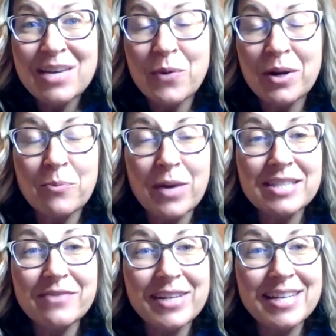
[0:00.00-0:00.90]
one
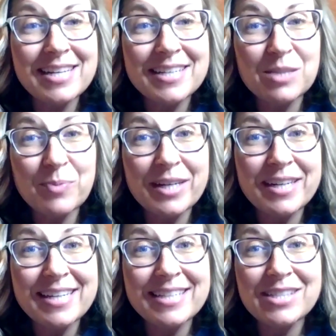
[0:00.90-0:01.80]
breastfeeding
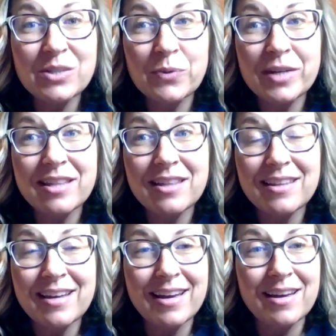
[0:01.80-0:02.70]
experience with
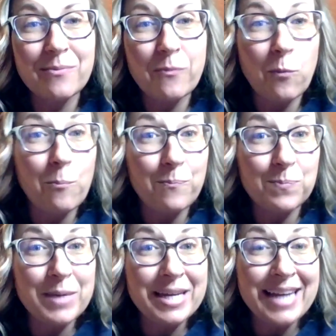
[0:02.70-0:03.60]

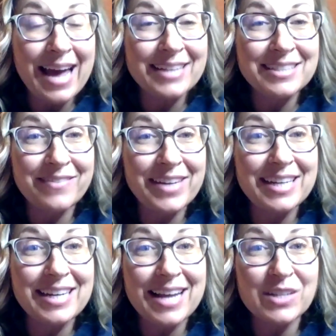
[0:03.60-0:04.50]
being
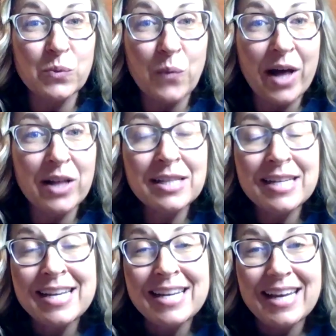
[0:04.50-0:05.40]
activated as well.
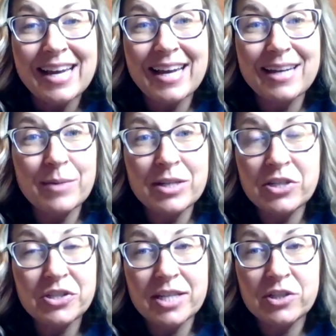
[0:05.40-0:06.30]
And
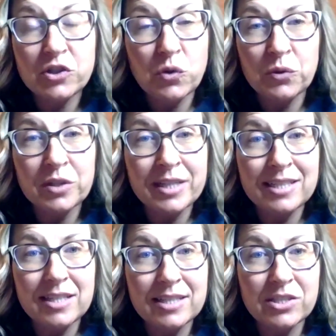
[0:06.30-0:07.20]
just it's
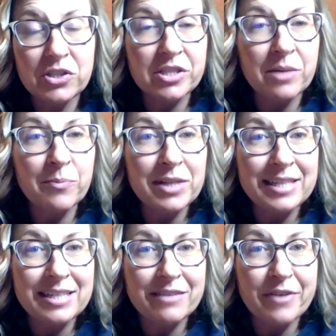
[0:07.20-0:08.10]
just
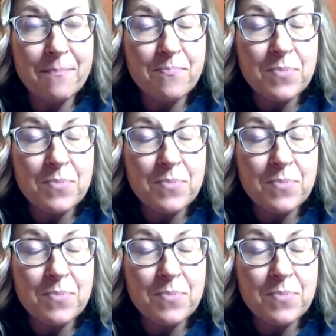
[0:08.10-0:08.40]
completely different.